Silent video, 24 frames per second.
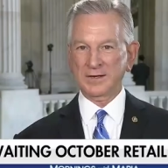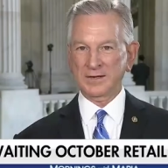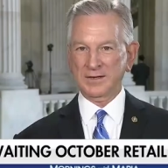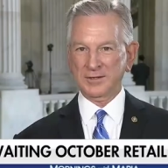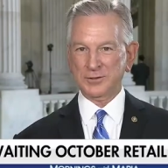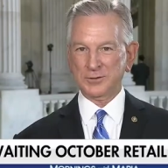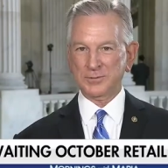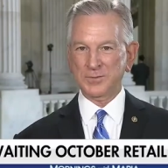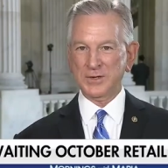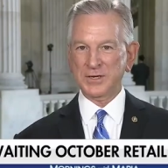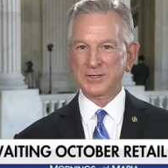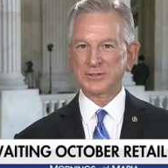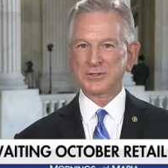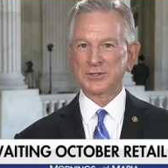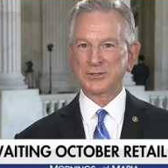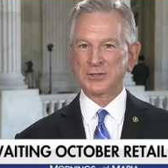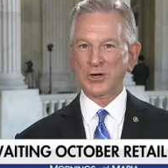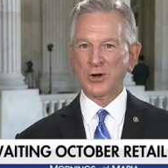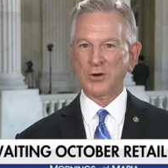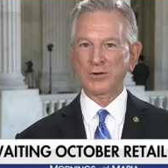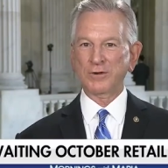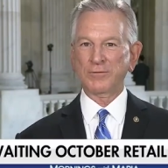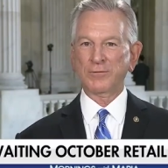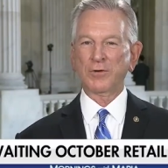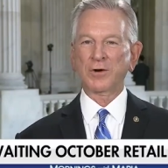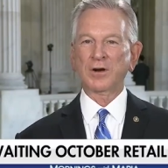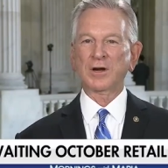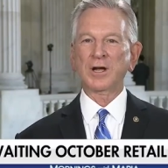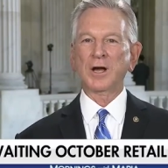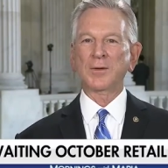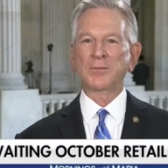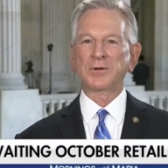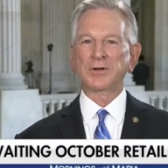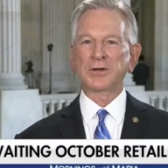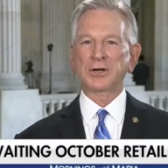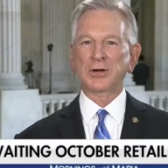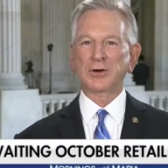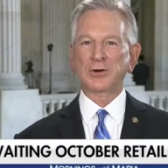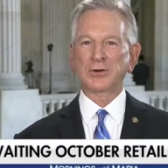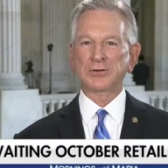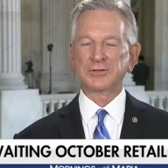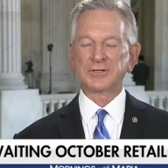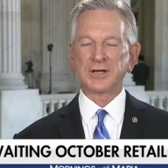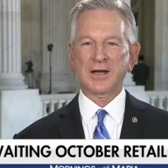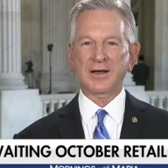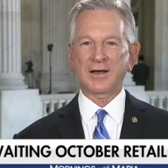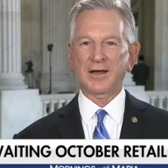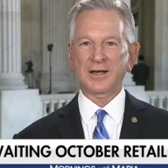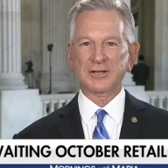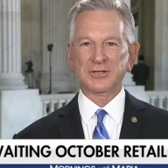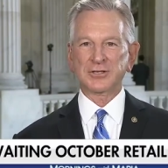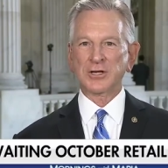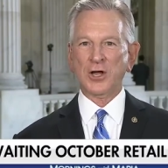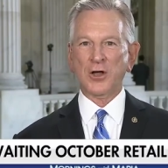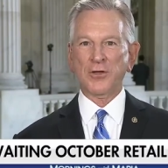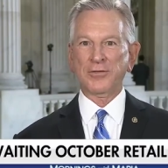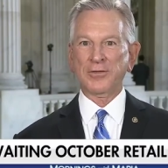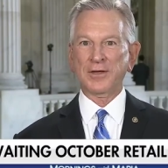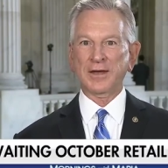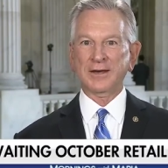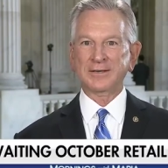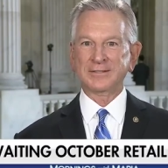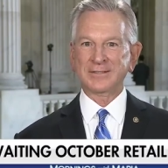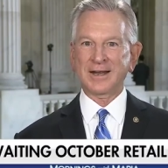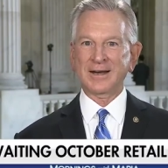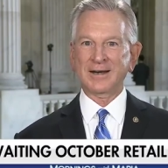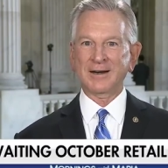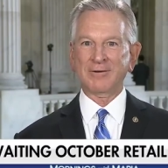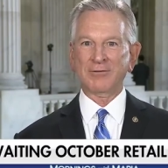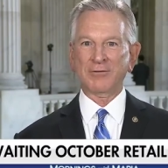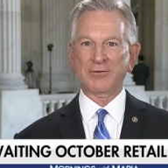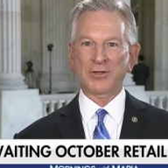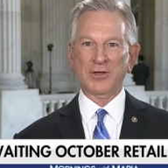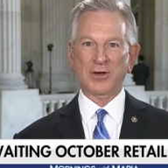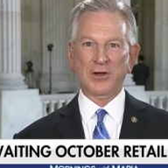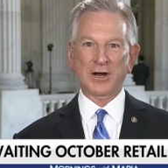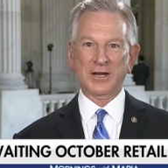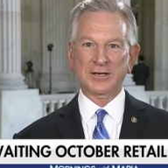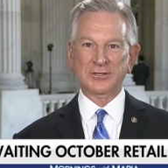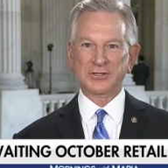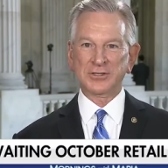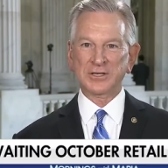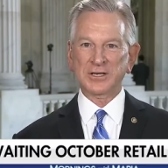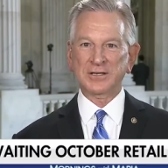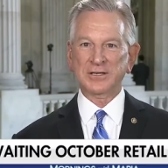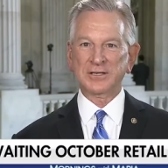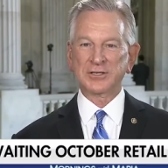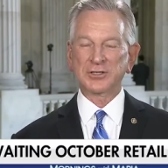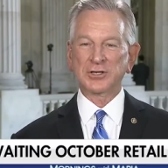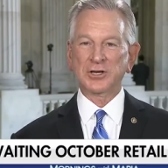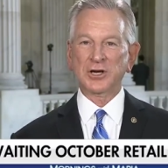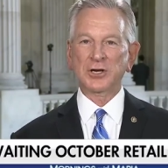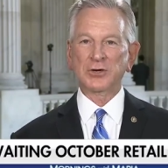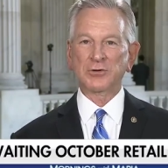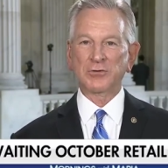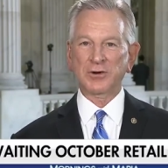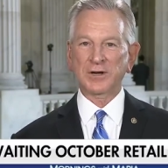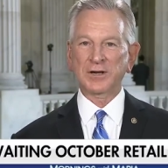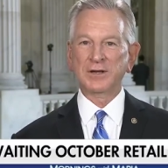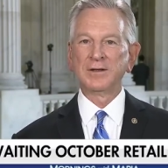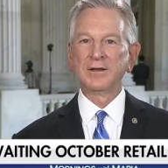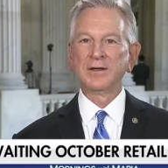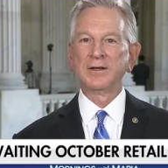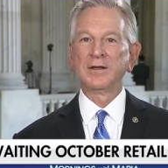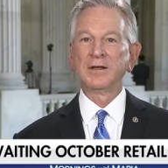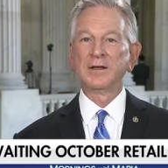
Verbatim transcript: in this business only for a couple of years, I, I, saw things I never thought I'd see in this country.